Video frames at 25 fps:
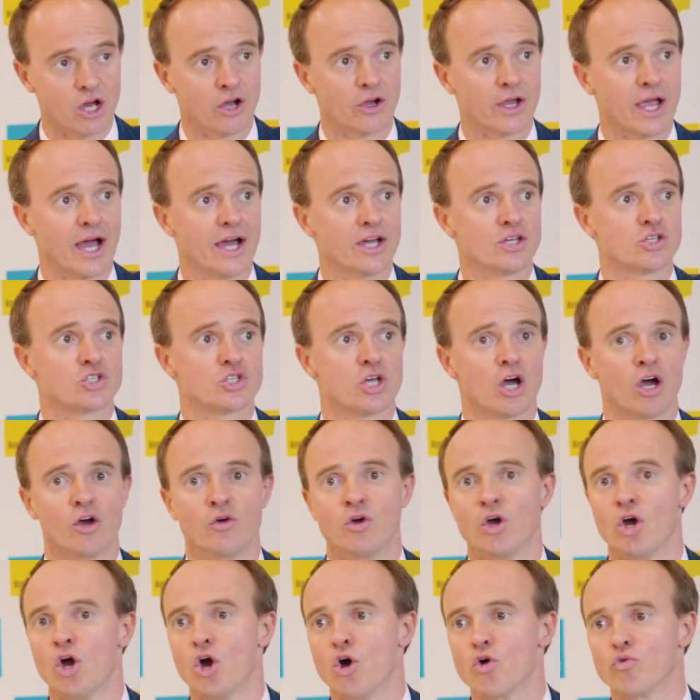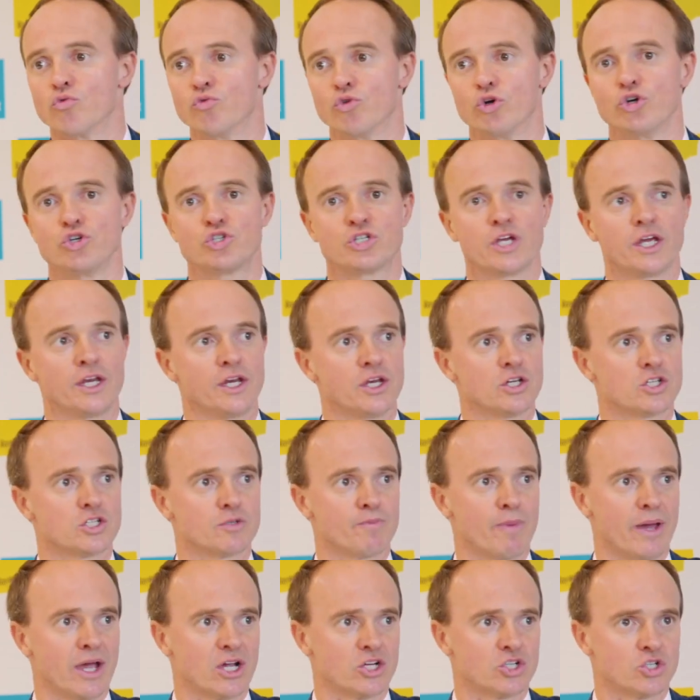Okay, so routine
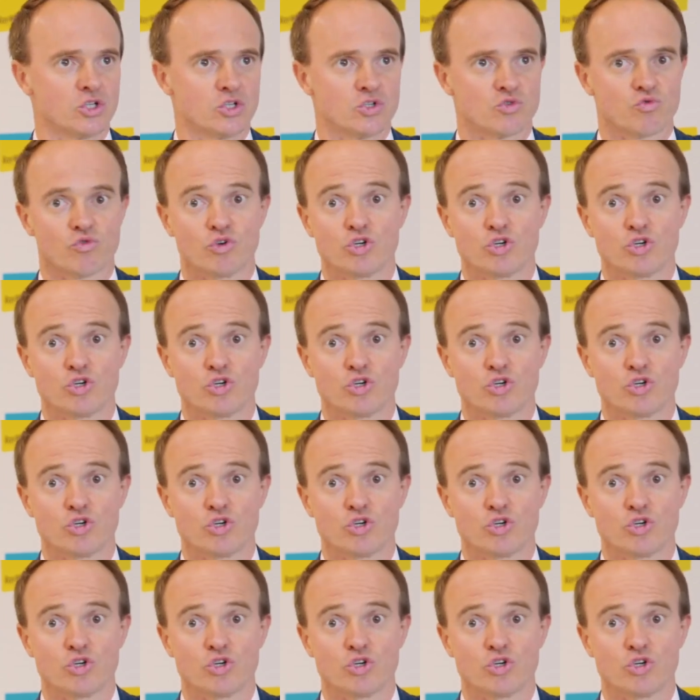inspections,